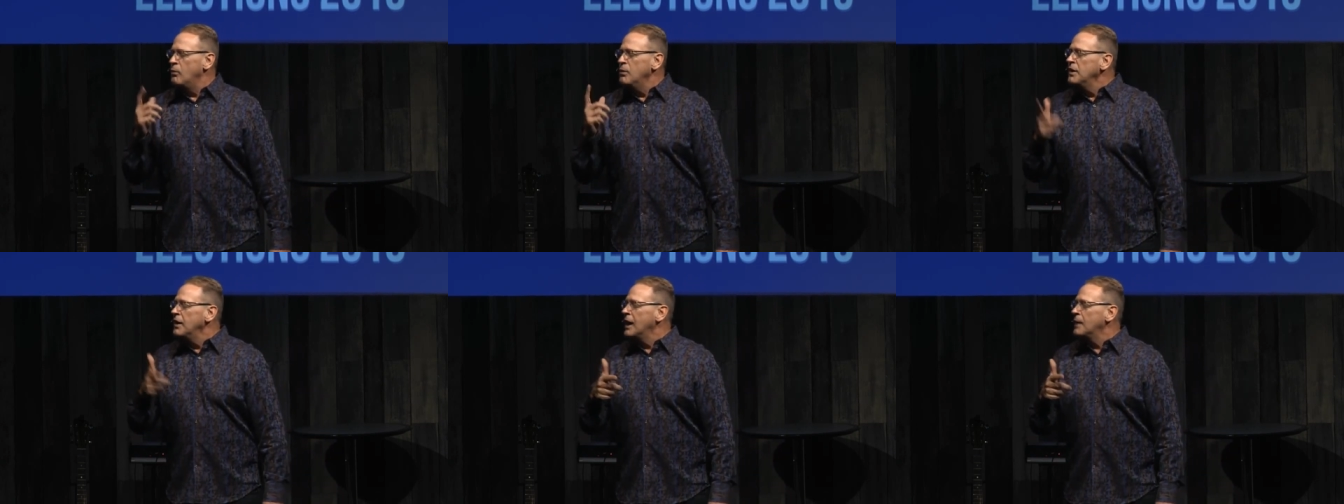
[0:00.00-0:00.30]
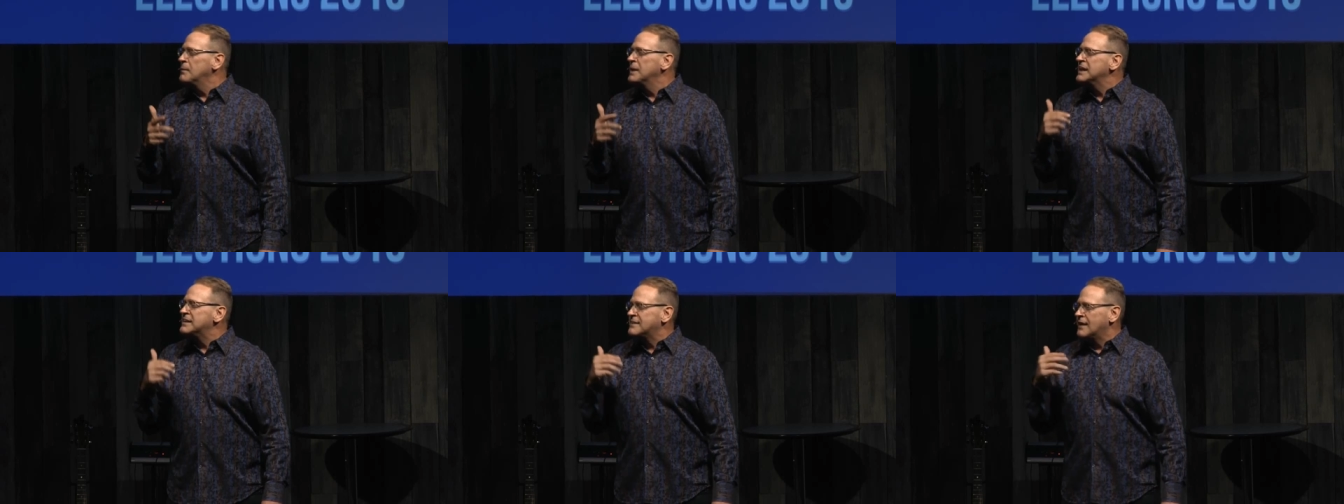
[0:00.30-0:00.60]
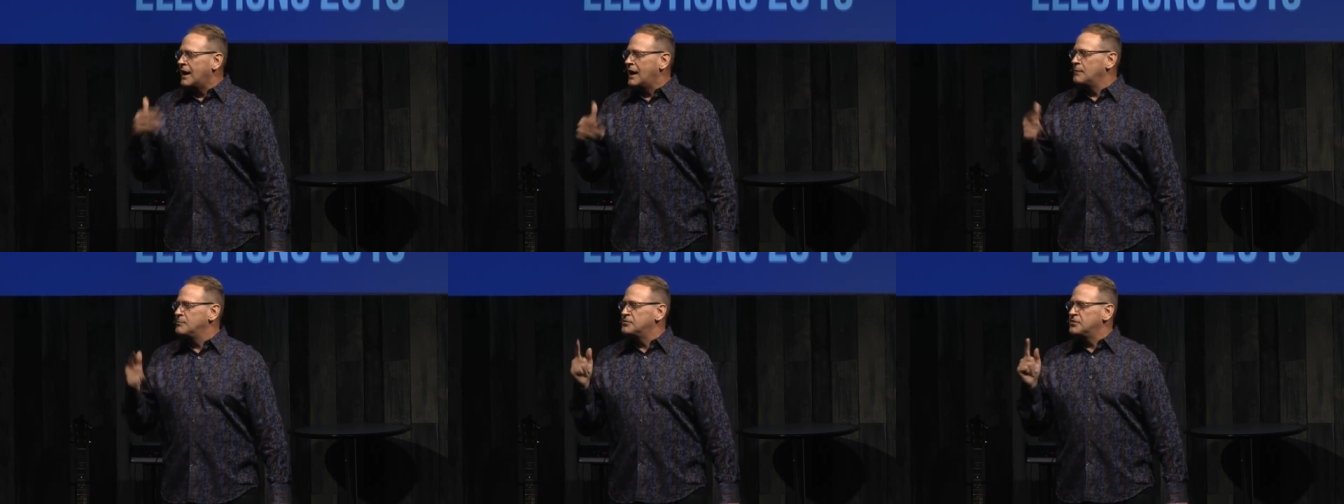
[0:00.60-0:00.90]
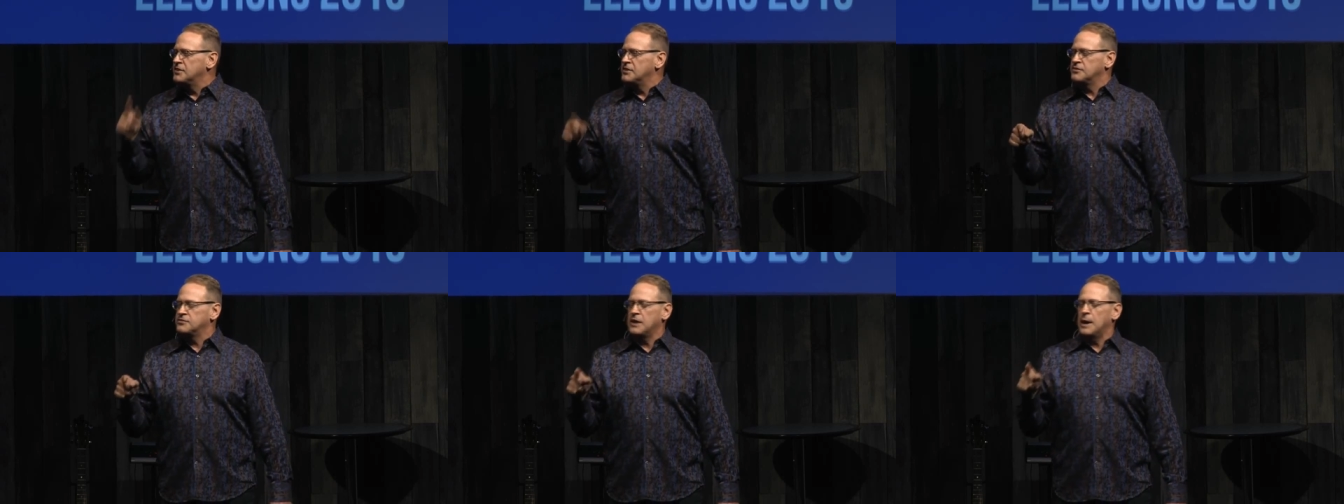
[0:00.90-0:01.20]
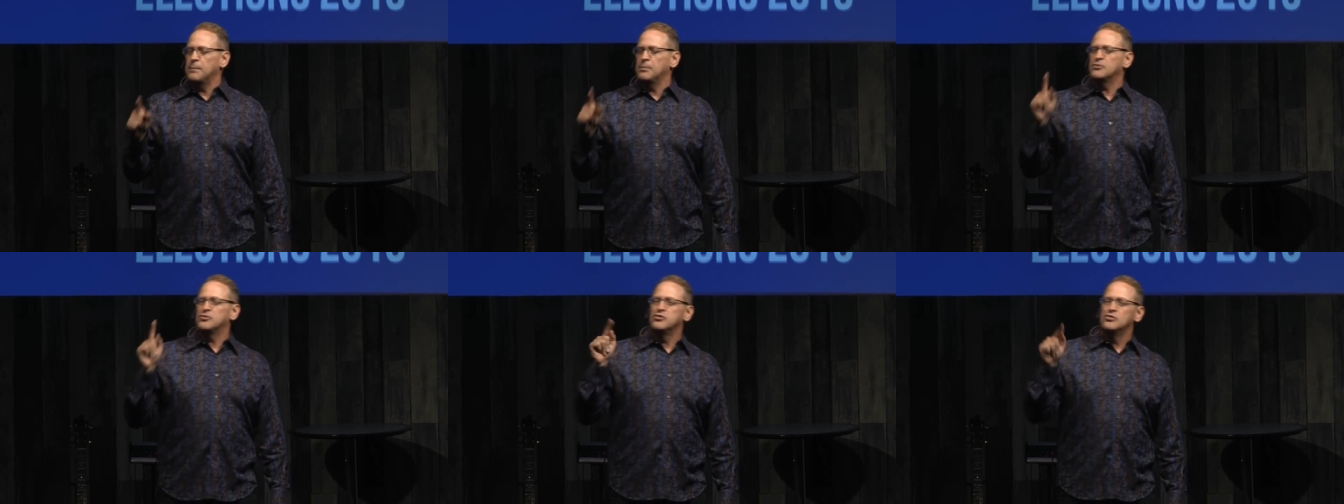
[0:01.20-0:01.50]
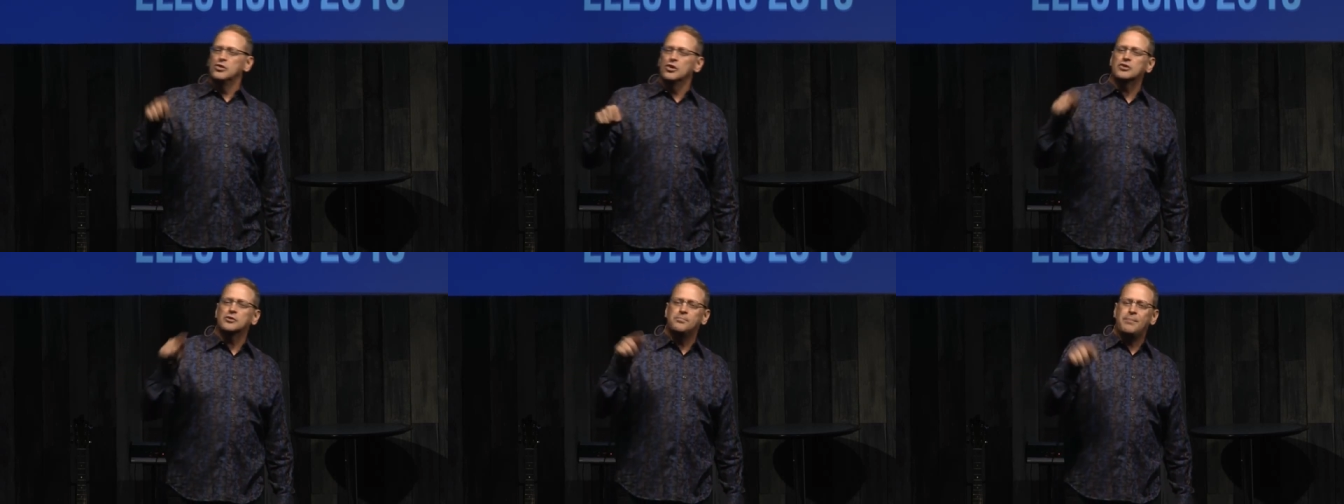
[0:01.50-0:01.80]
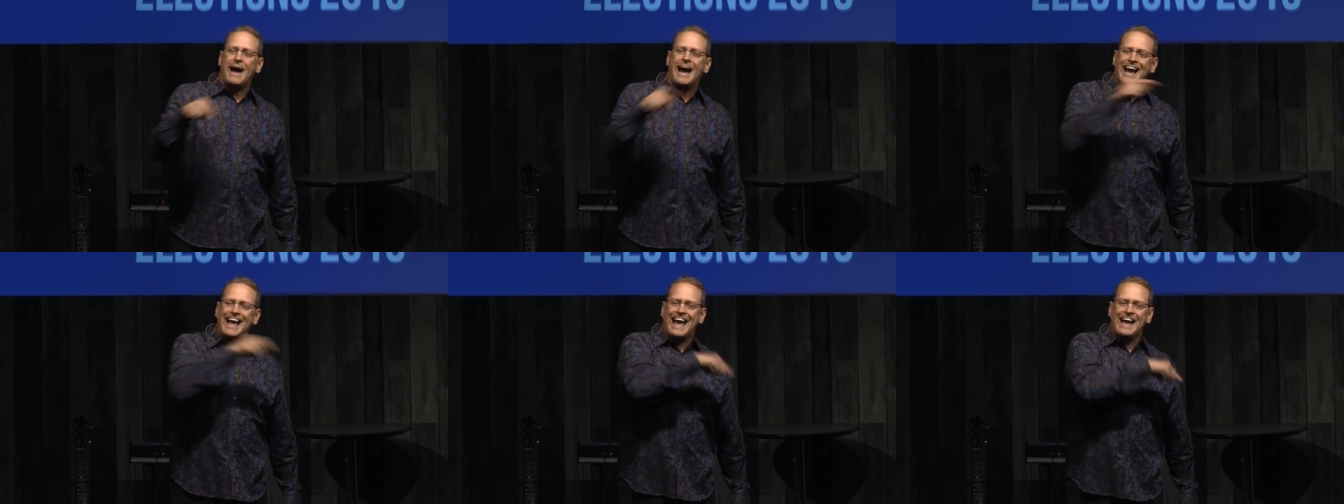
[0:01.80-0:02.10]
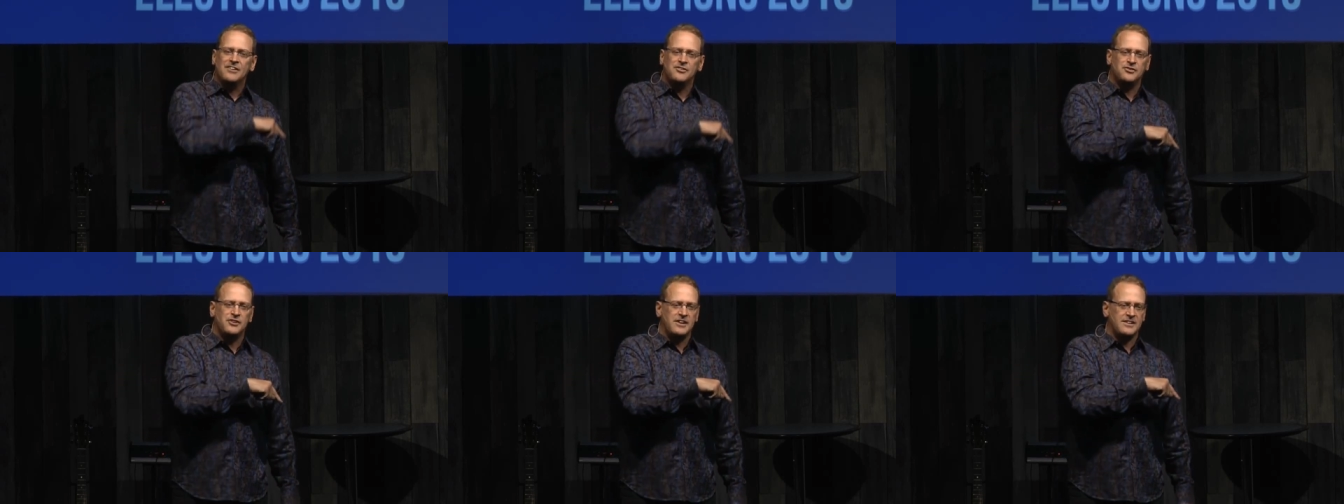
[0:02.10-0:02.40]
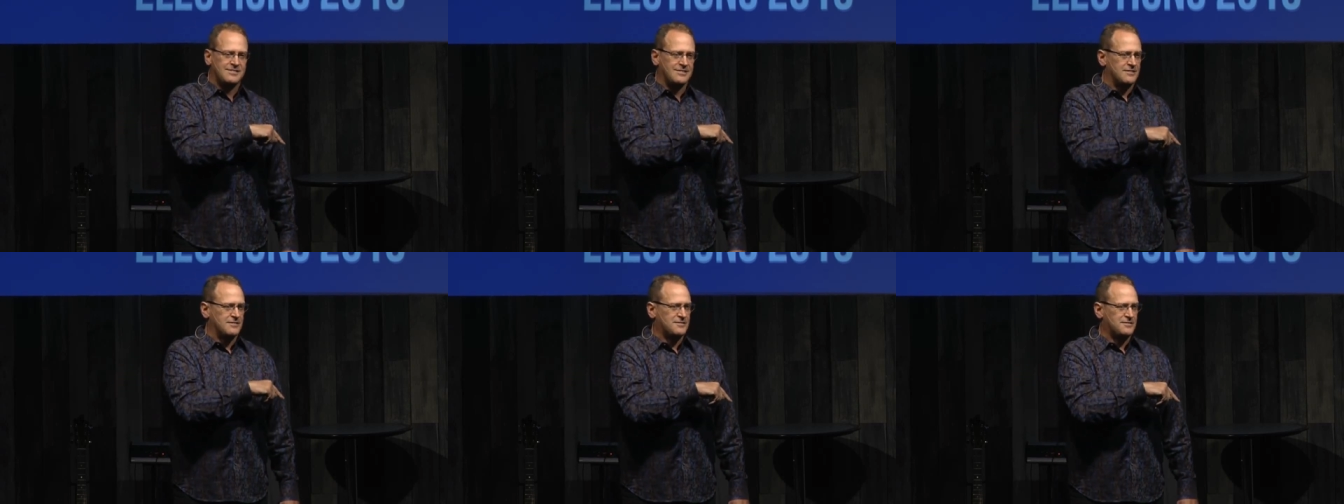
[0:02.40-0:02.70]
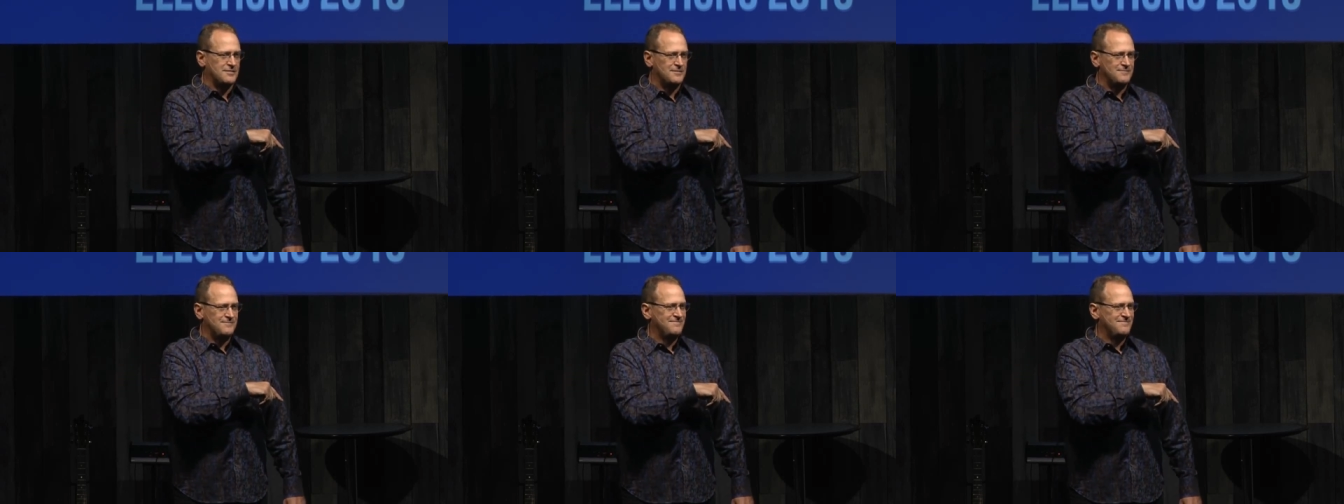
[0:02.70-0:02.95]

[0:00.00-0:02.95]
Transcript: wonder how many times the disciples looked back at Jesus.